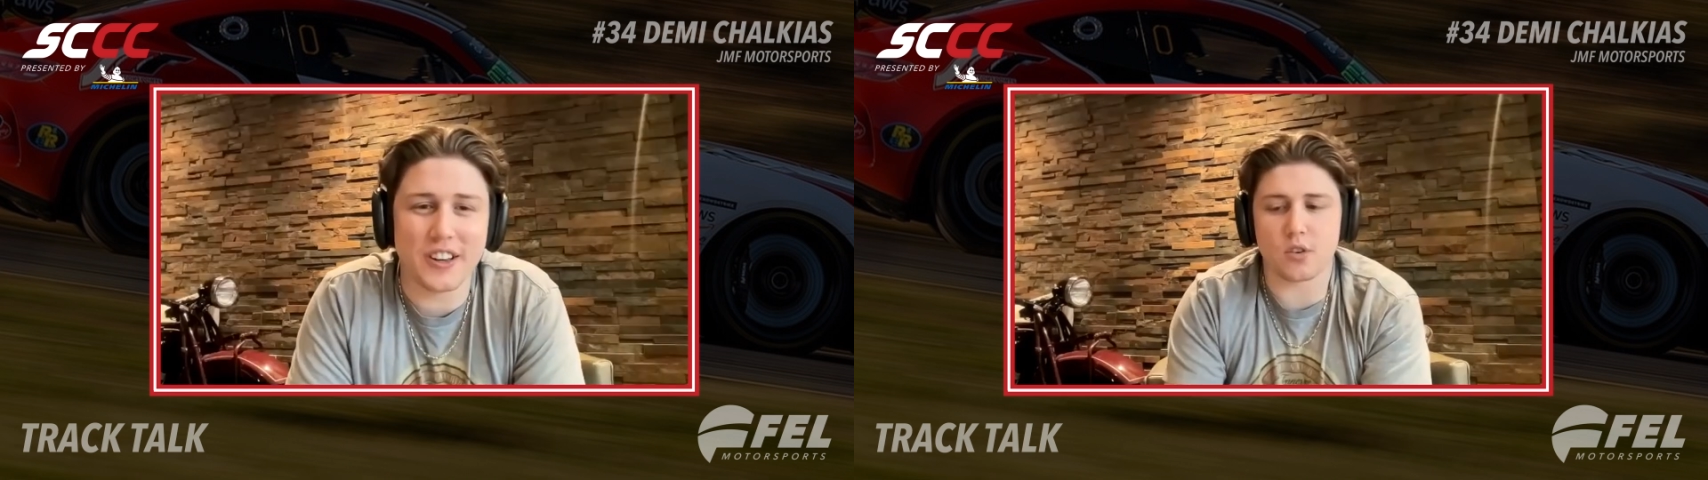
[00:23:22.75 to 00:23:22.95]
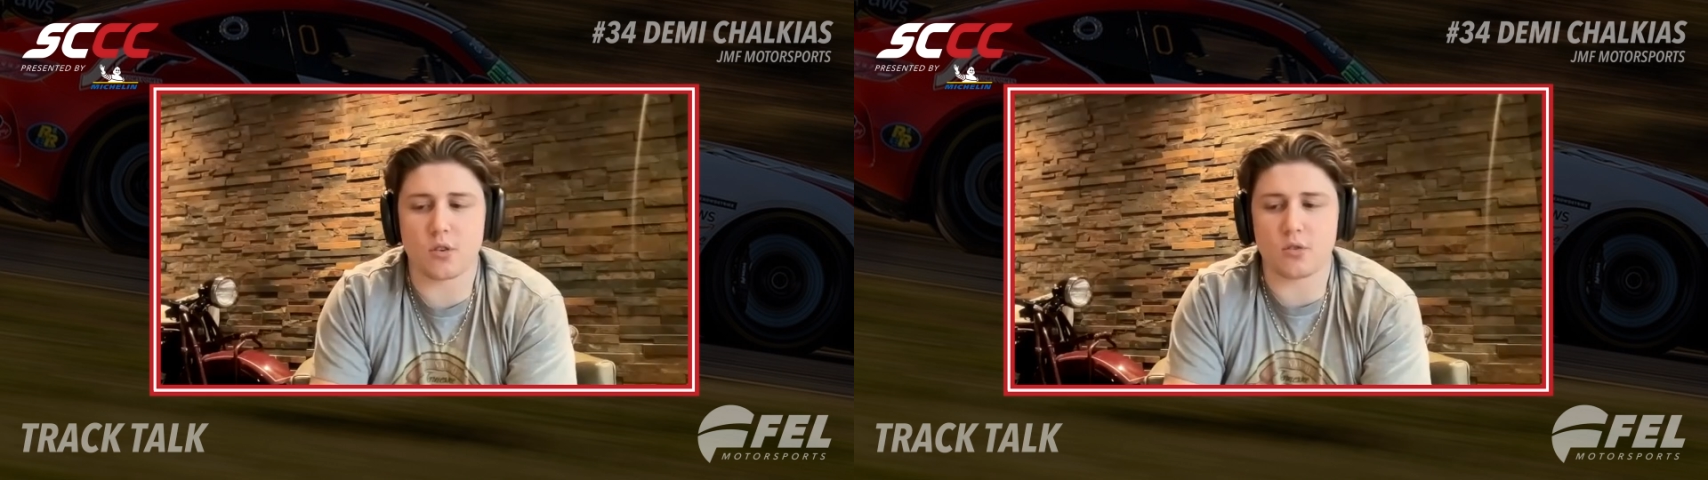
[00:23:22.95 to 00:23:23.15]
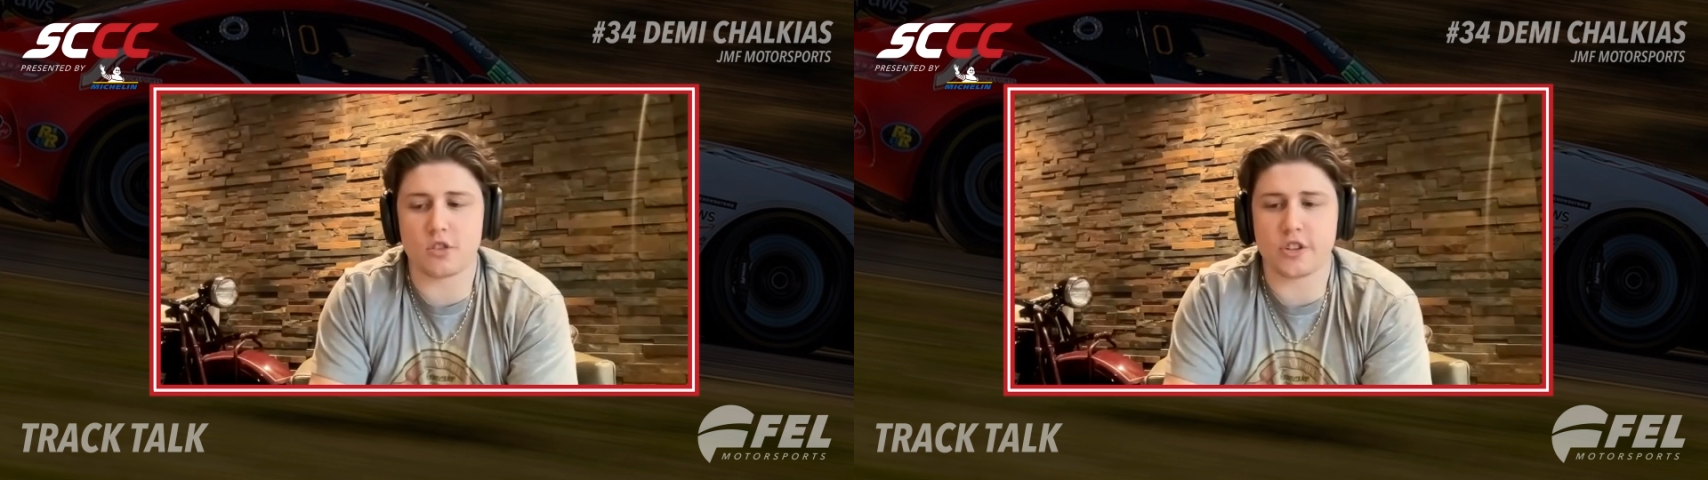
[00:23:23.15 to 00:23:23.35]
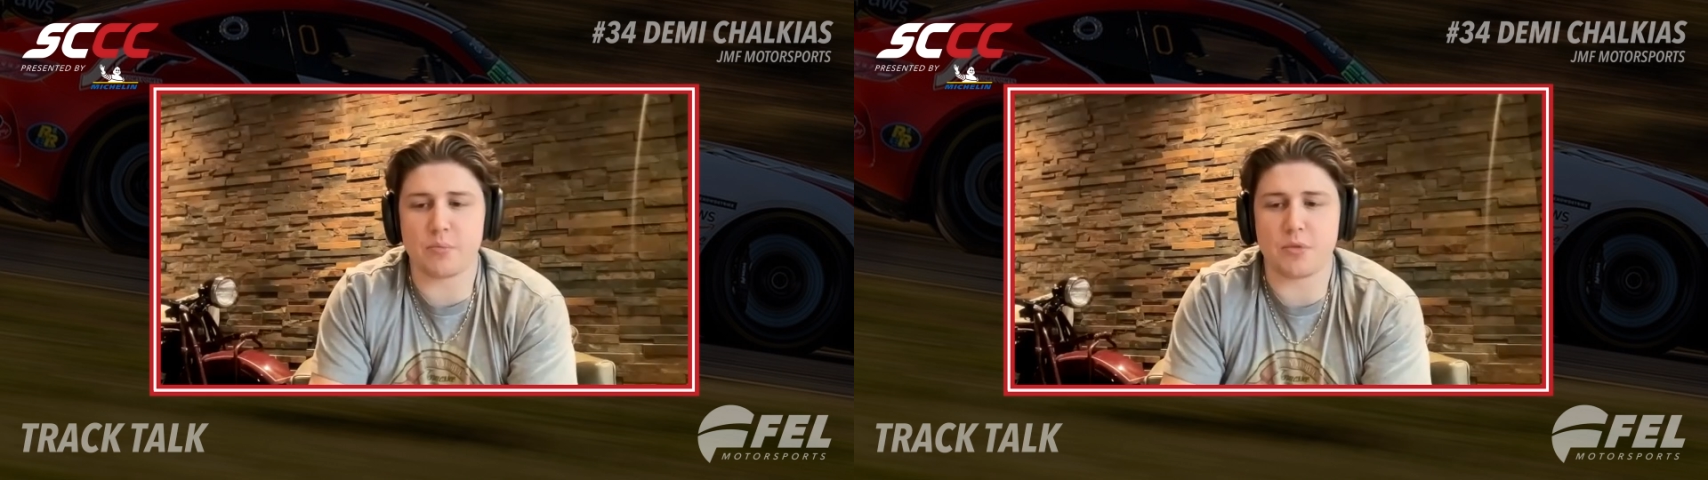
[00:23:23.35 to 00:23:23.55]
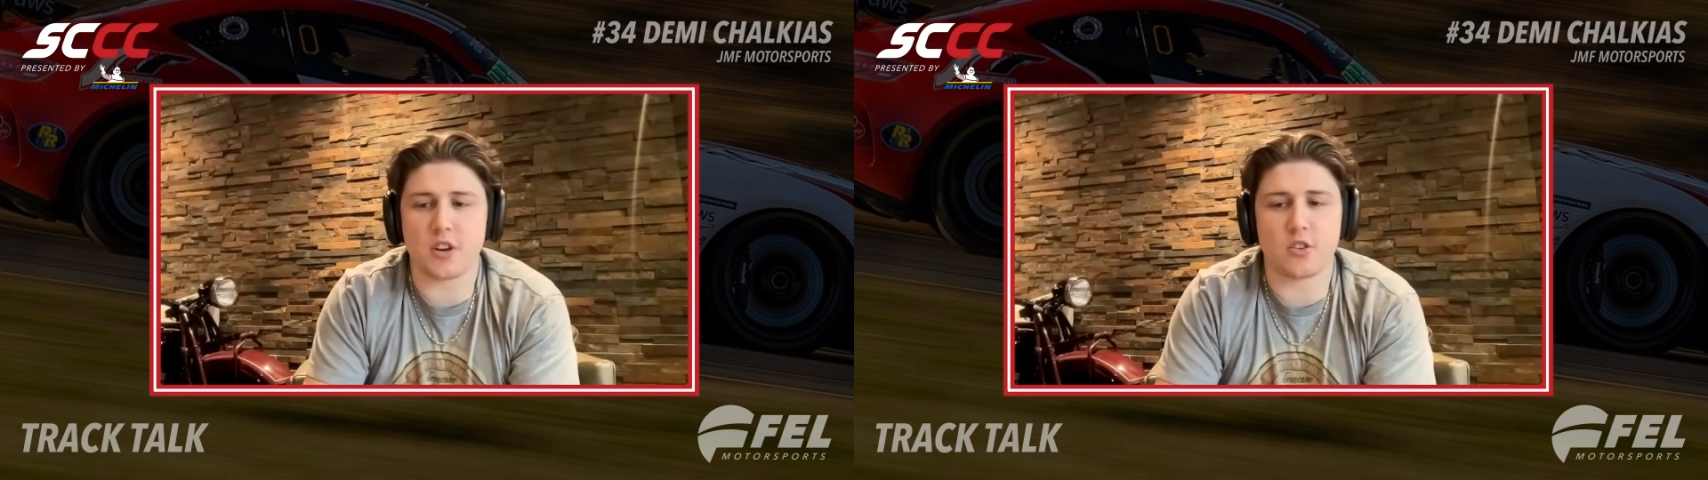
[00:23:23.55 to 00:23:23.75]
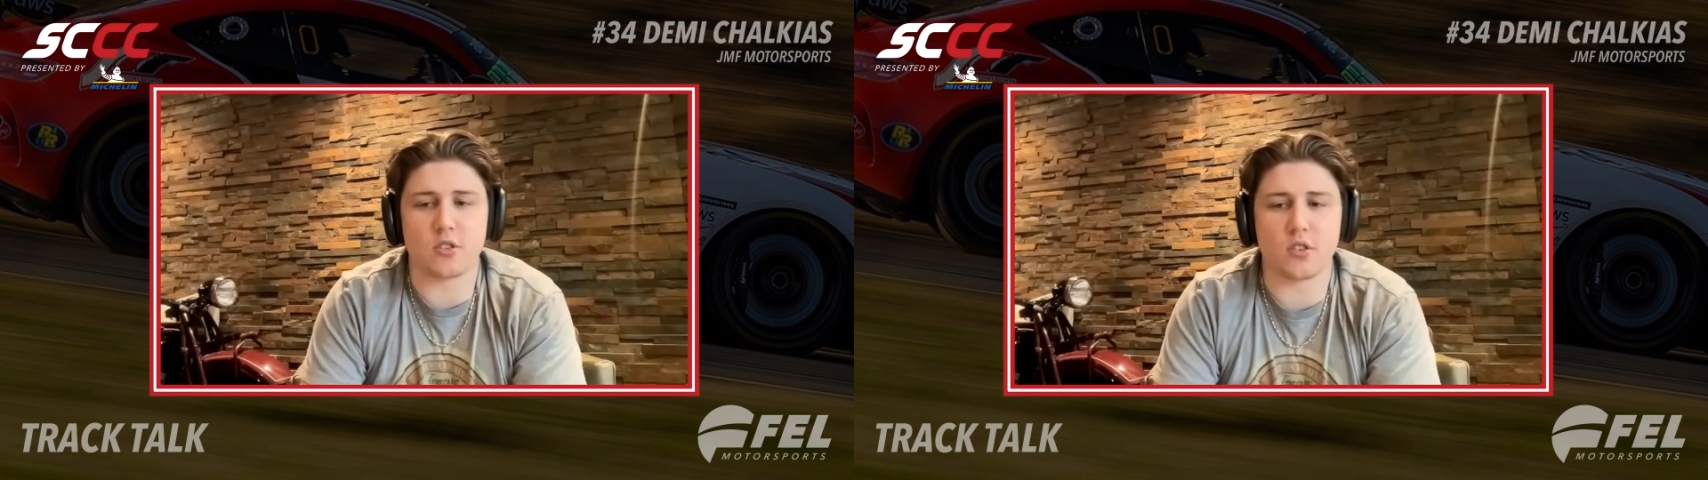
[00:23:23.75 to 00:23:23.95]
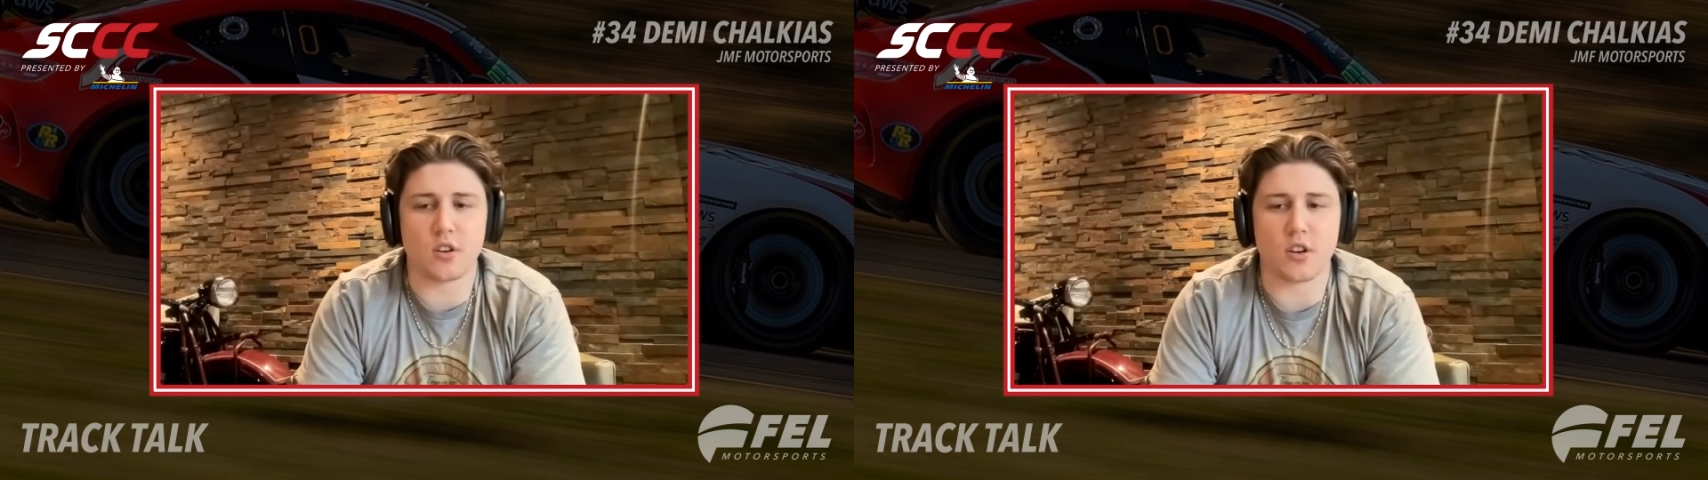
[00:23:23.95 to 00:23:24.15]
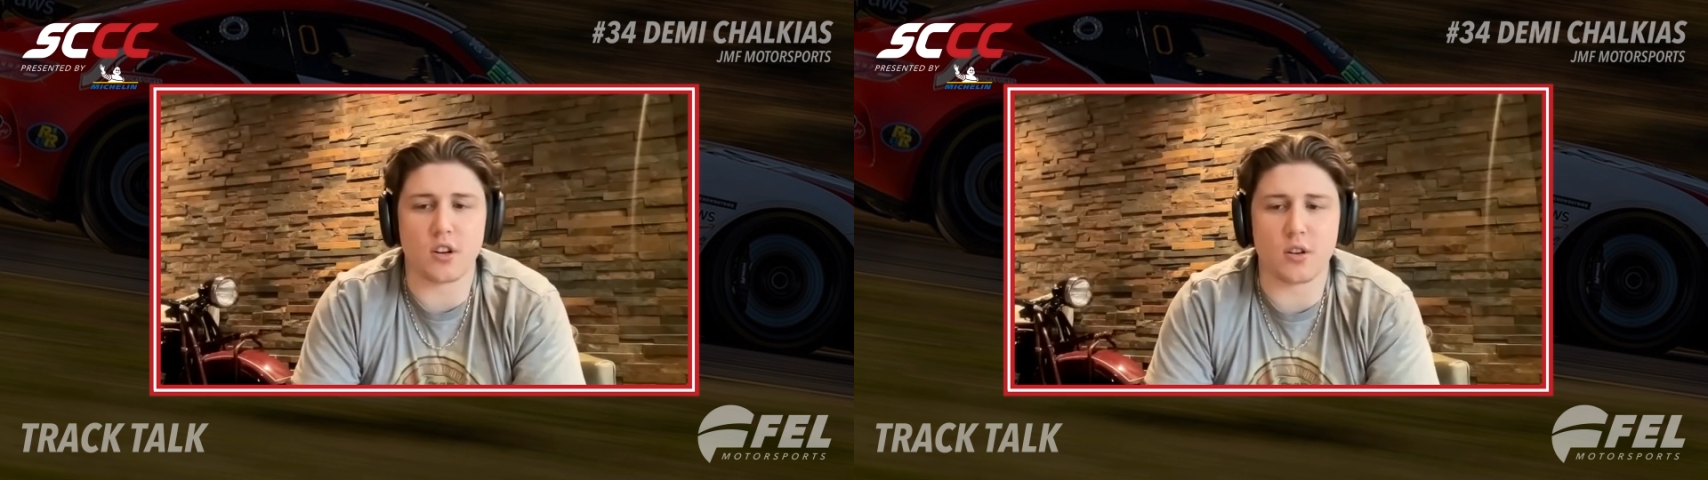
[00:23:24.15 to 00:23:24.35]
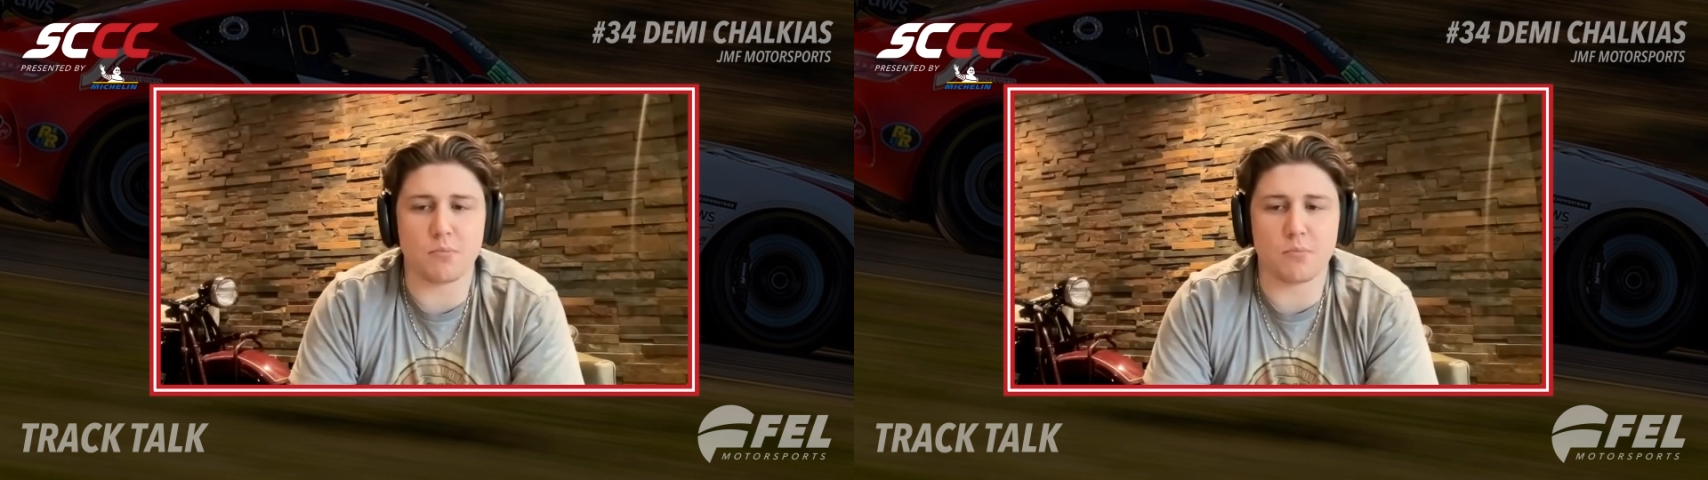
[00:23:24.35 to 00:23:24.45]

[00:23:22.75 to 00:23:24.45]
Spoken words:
So jumping into a